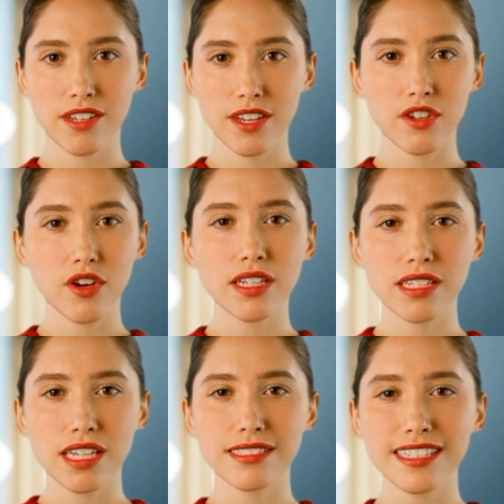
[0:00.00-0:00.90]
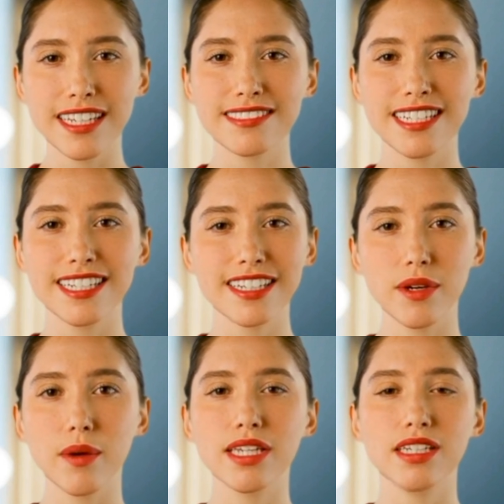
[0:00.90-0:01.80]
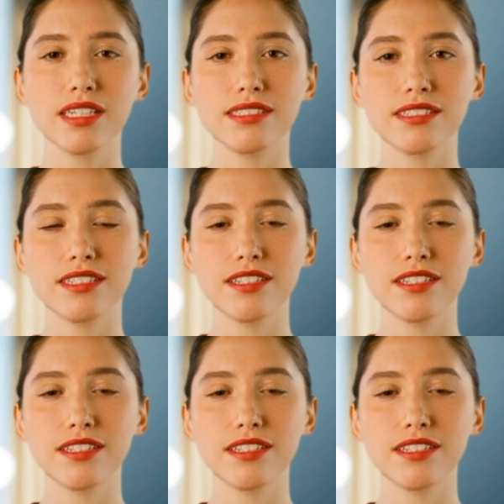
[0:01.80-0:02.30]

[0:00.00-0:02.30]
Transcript: For instance, let's take the equations.